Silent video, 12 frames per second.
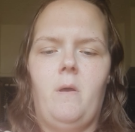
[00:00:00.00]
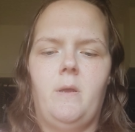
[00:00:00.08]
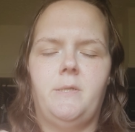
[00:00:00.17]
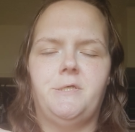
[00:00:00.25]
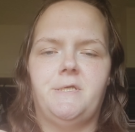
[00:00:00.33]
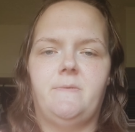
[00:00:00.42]

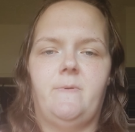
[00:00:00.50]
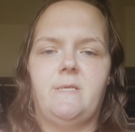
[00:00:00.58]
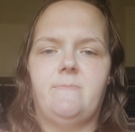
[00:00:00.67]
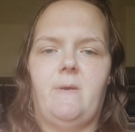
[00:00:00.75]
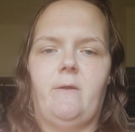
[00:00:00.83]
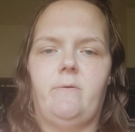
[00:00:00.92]
Just
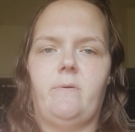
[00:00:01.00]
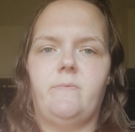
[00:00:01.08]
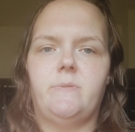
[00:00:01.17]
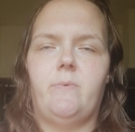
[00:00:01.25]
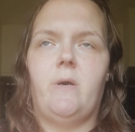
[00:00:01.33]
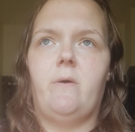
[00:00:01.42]
fits my
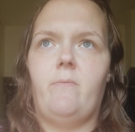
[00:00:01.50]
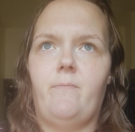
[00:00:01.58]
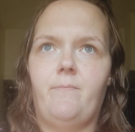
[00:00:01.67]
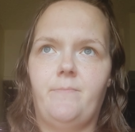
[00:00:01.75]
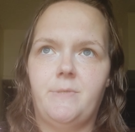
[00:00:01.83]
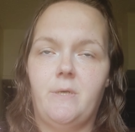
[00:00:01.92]
grooves well.
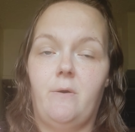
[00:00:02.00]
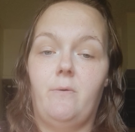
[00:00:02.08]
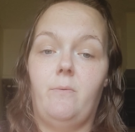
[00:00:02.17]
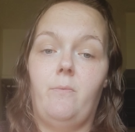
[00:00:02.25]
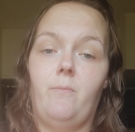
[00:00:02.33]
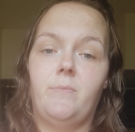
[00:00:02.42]

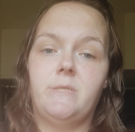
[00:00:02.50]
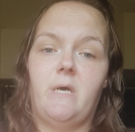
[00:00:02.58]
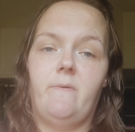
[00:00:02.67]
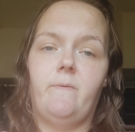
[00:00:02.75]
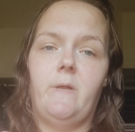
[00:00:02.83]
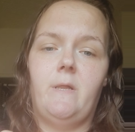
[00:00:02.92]
So,
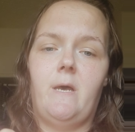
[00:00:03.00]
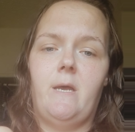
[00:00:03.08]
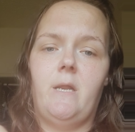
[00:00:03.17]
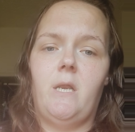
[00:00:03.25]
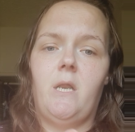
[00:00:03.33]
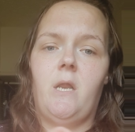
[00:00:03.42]
soft Reline,